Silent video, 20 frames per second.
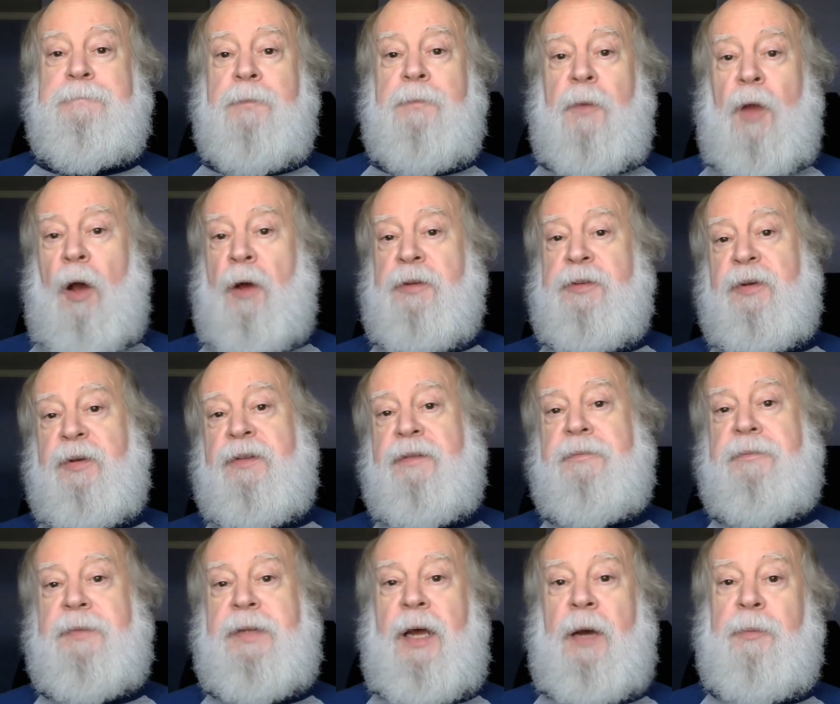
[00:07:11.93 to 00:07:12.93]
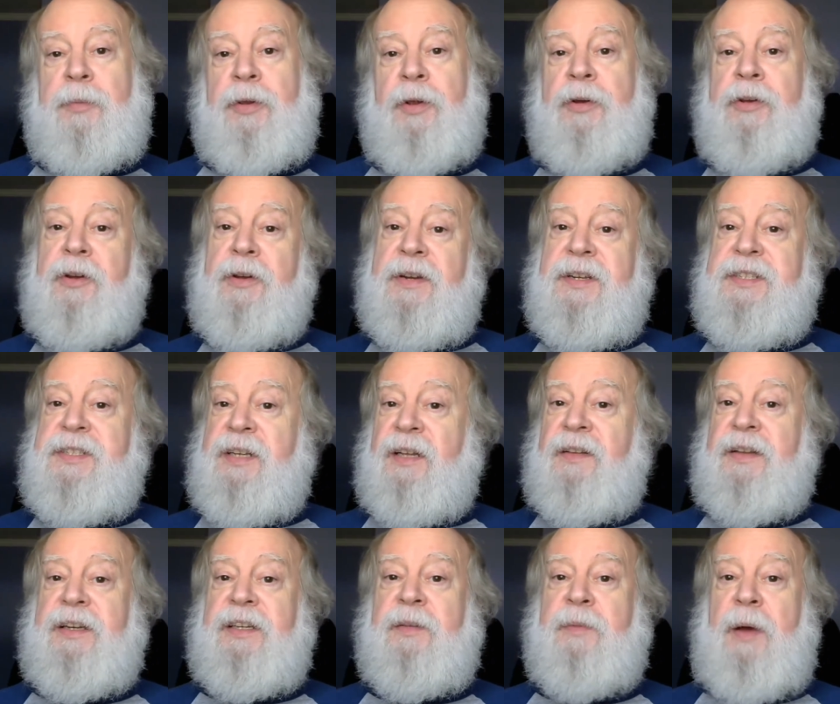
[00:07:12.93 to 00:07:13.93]
Also down below, you're going to see a
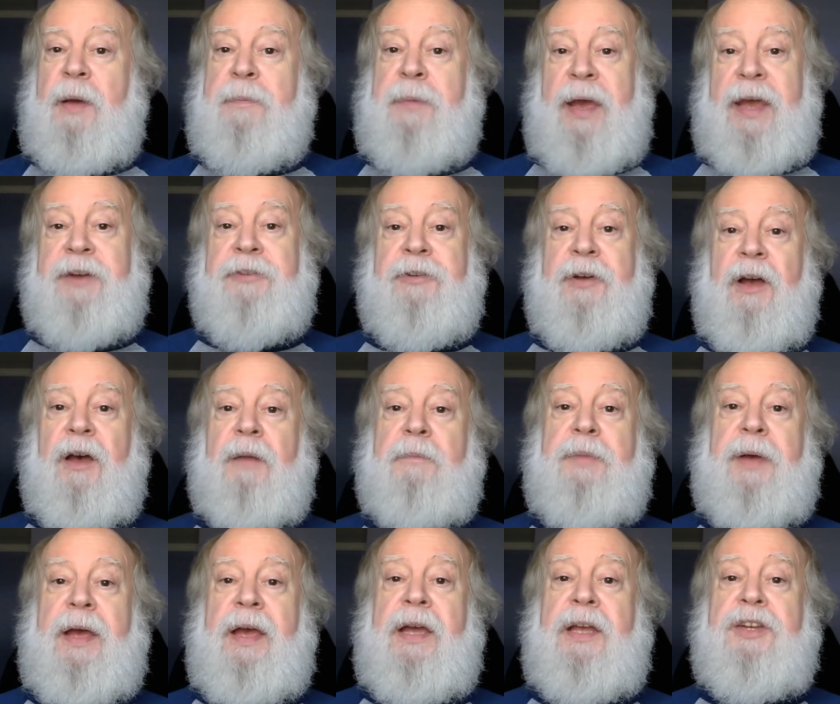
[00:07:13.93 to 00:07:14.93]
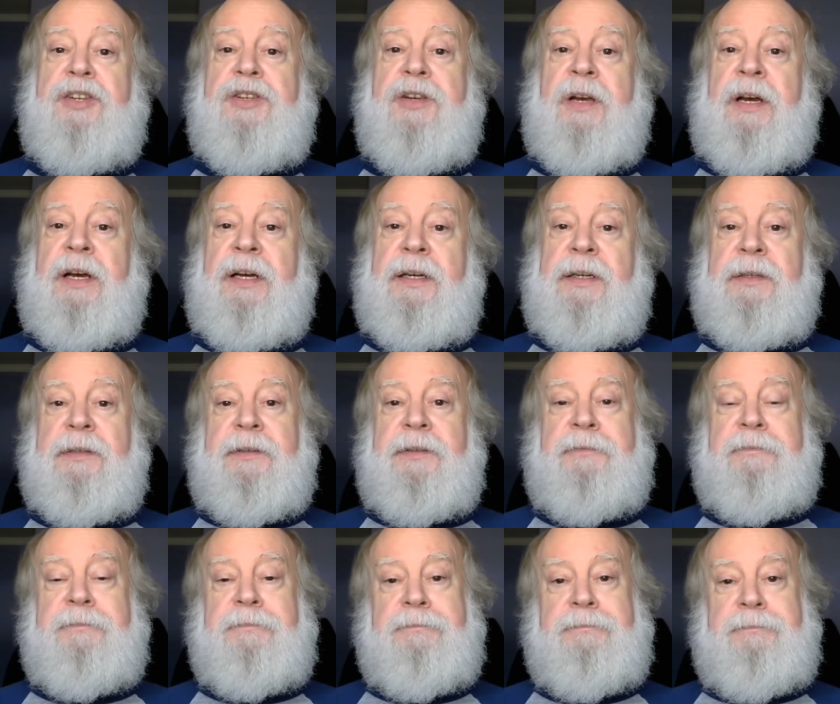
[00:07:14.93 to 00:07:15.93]
link to my Patreon page.
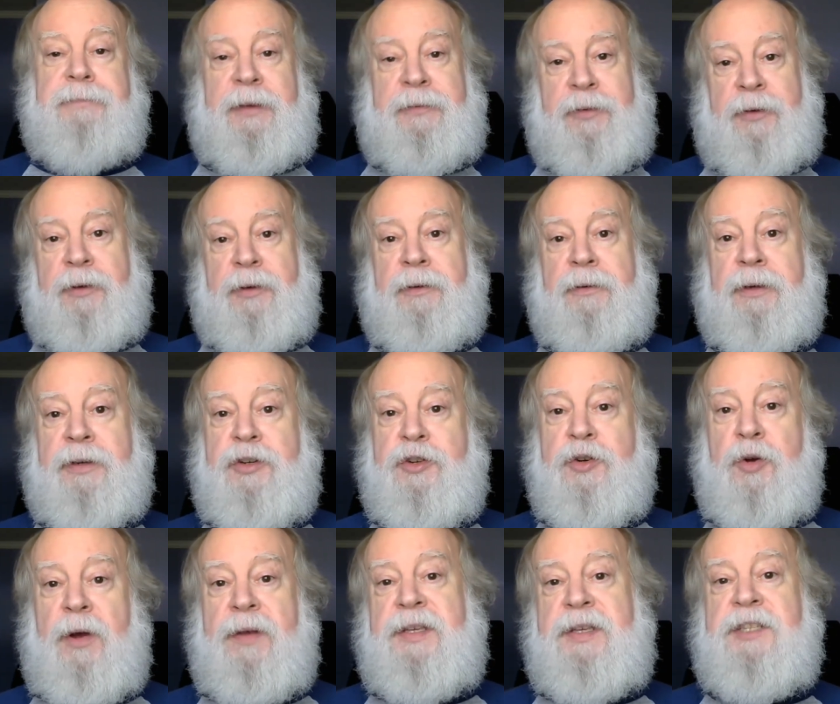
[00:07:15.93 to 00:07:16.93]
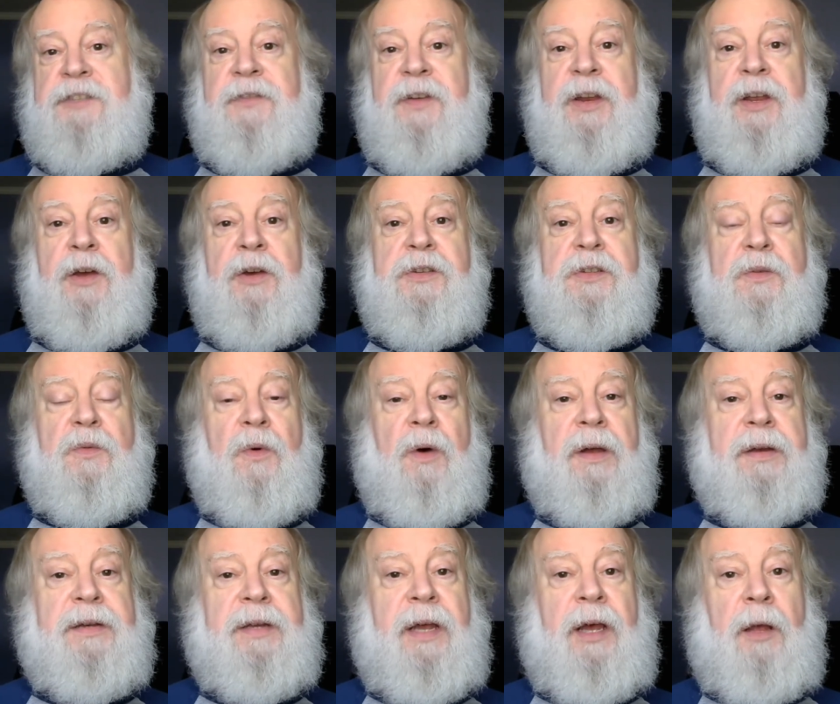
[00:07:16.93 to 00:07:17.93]
If you enjoy these videos and
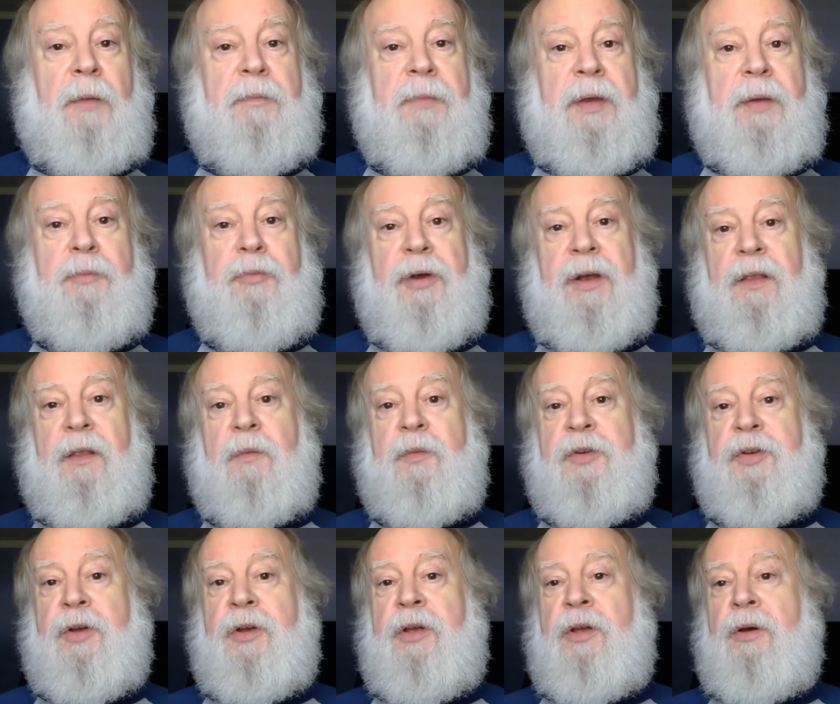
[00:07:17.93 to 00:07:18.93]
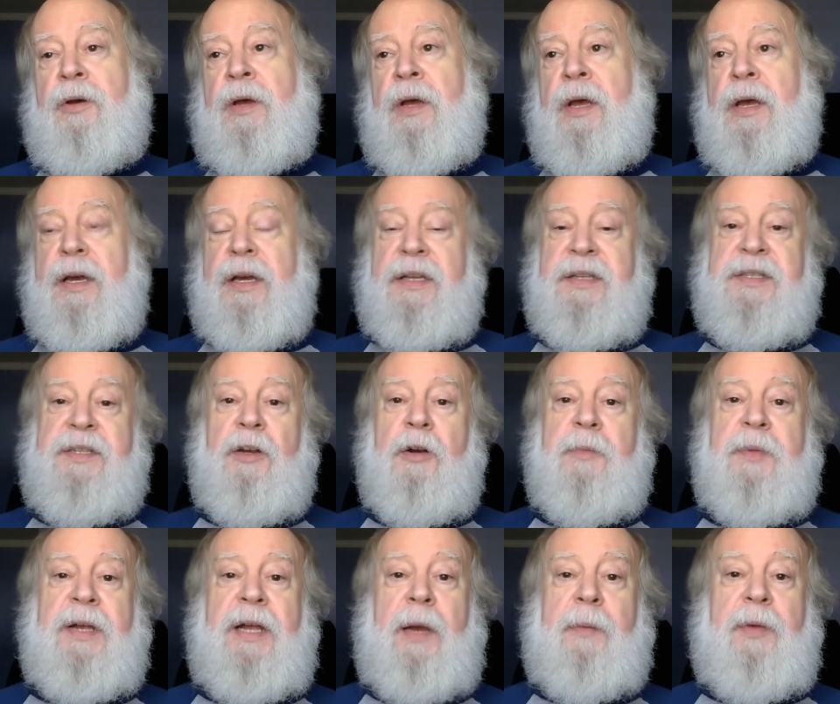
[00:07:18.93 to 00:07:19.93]
want to help me bring them to you, consider
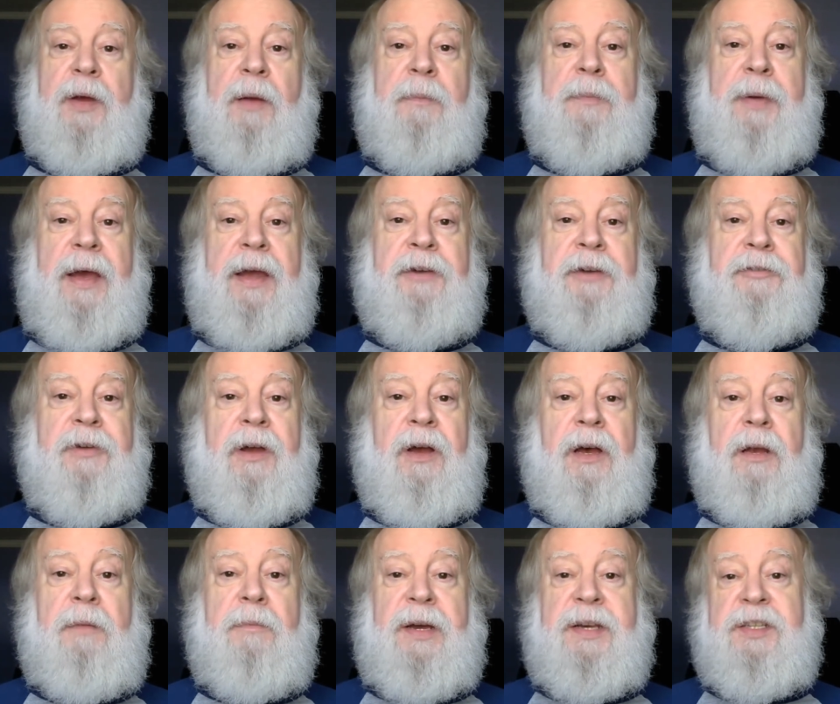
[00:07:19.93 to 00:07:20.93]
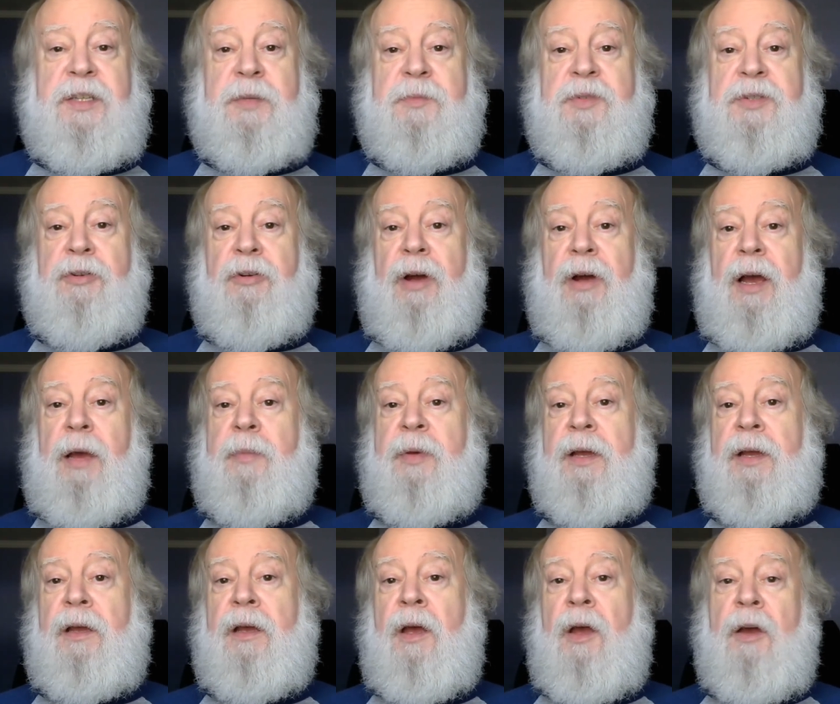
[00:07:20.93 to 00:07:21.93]
becoming a Patreon by
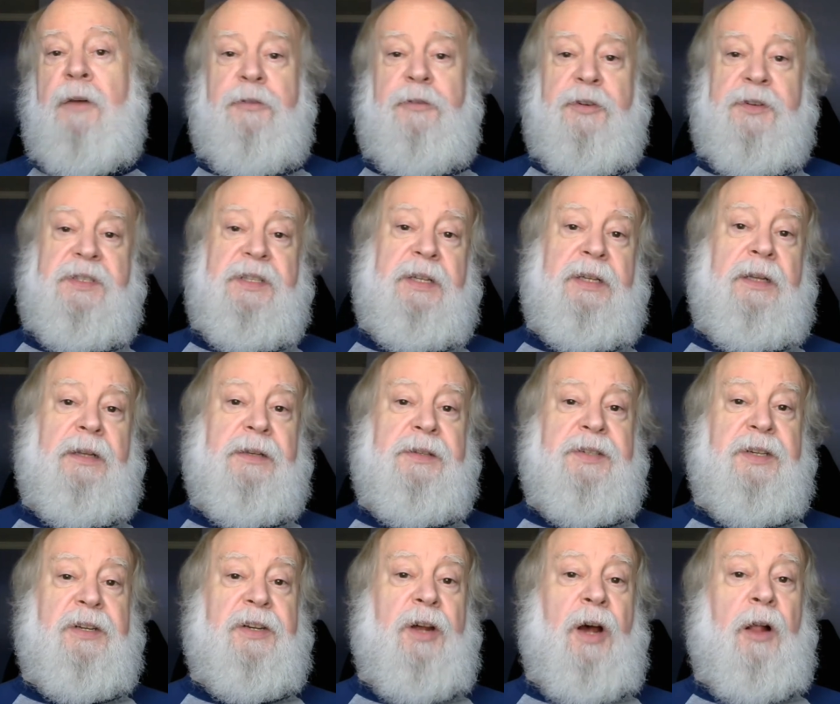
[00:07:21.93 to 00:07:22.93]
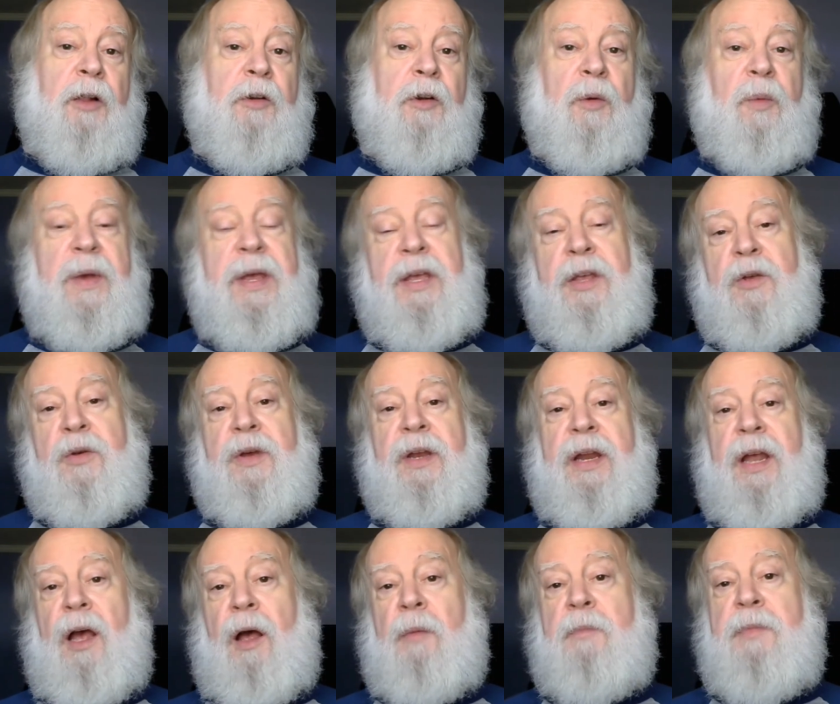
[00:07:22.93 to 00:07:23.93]
subscribing. For as little as $1 a week, you
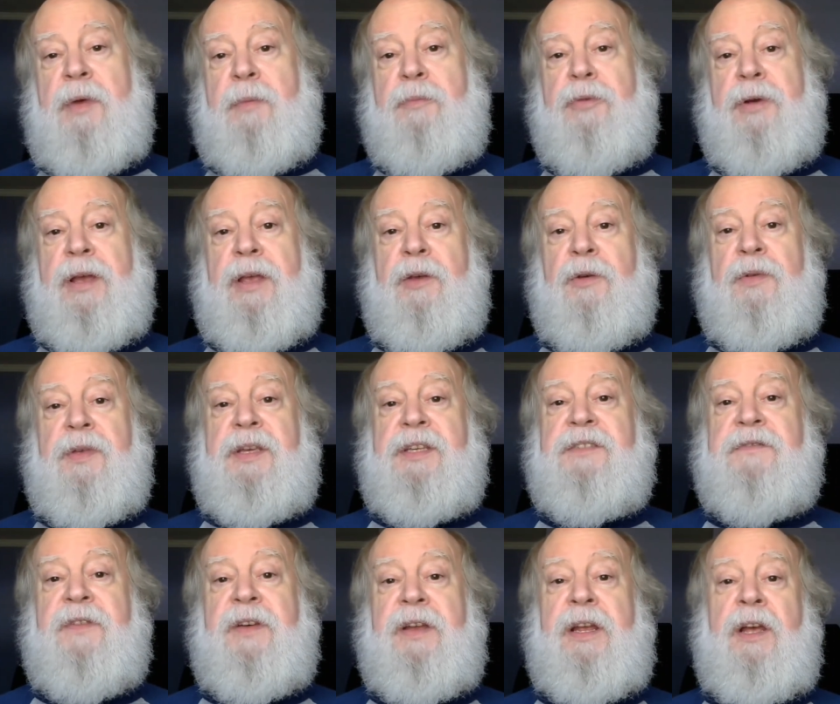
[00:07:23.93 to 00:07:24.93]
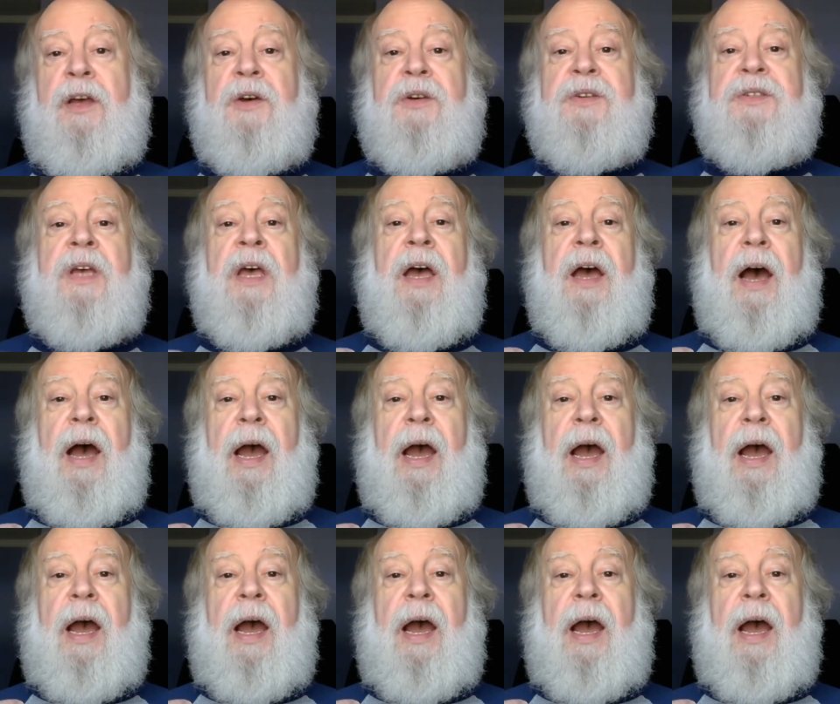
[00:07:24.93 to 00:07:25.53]
can help me bring you these videos.